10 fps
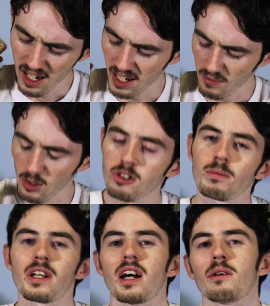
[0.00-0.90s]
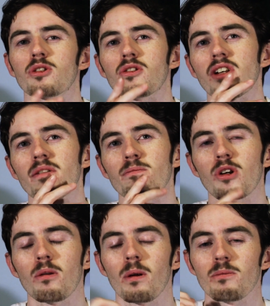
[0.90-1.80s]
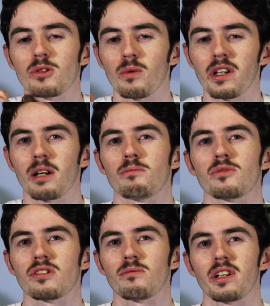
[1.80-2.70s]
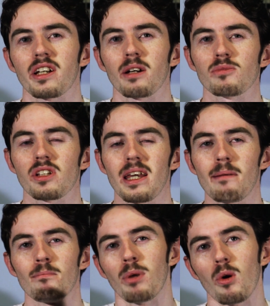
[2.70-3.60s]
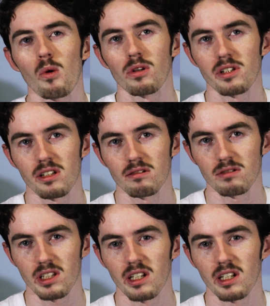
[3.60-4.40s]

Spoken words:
I was also having problems when it comes to importing